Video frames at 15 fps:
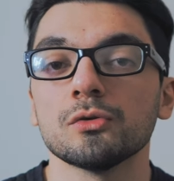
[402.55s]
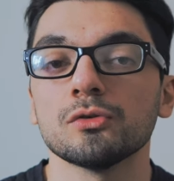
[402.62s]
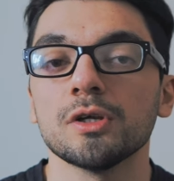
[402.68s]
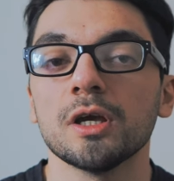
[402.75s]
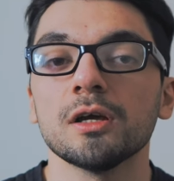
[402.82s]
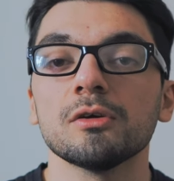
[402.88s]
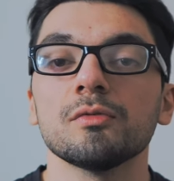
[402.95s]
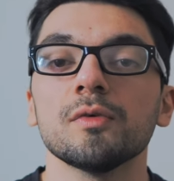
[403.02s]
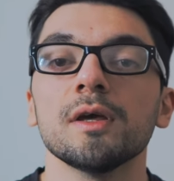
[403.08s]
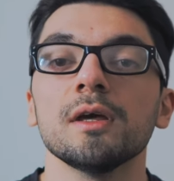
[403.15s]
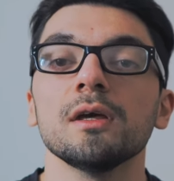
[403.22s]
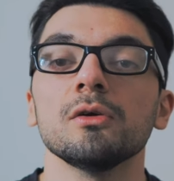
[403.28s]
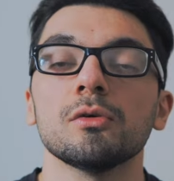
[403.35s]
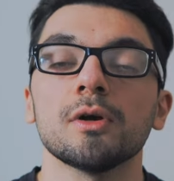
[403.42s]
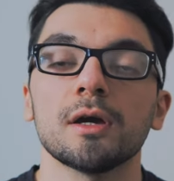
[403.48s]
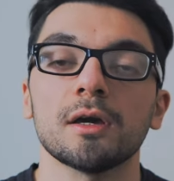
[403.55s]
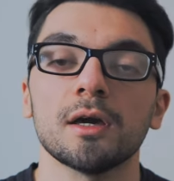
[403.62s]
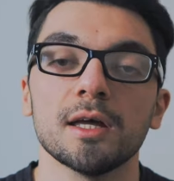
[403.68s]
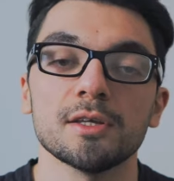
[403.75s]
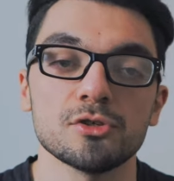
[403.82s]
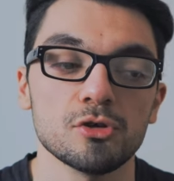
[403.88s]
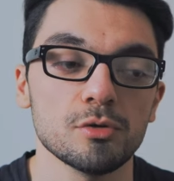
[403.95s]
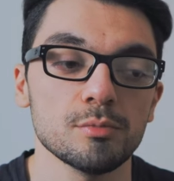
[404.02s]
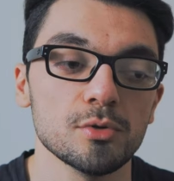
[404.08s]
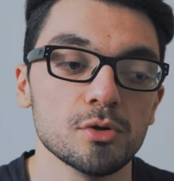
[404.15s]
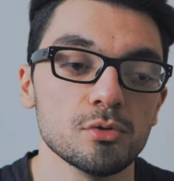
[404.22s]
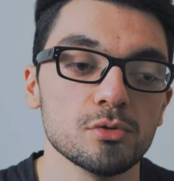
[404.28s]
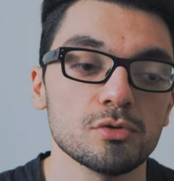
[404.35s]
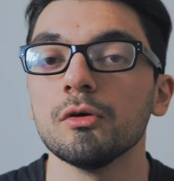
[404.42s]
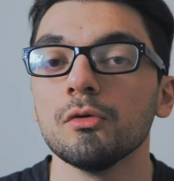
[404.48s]
degree you can
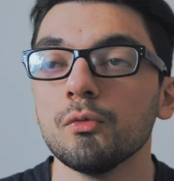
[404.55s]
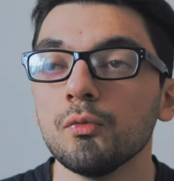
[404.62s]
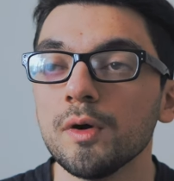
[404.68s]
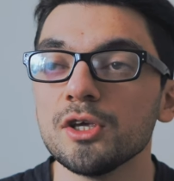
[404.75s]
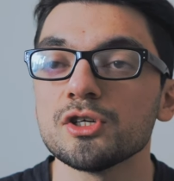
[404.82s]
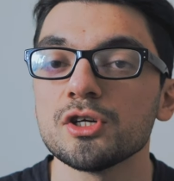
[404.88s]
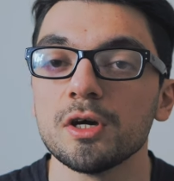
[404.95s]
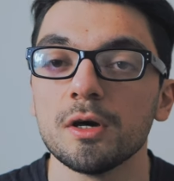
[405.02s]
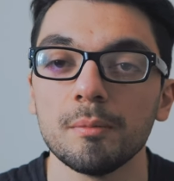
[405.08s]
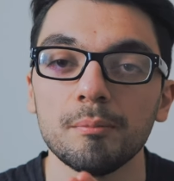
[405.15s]
contribute which